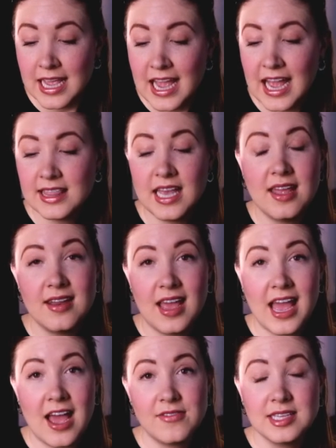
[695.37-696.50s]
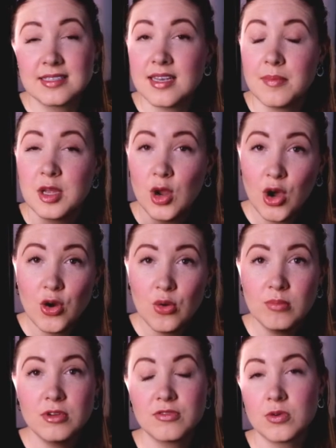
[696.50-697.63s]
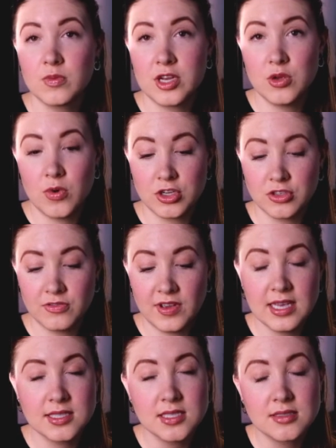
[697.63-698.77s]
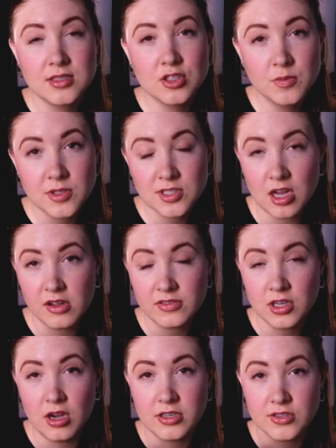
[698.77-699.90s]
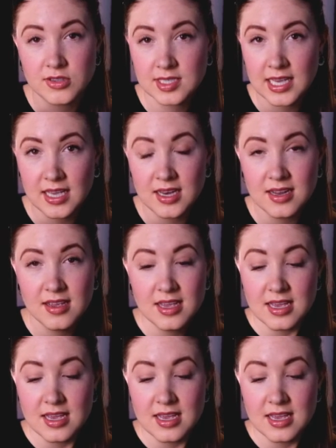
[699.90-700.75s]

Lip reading: And then having some at home for when you wash your face, it's super soft on your skin,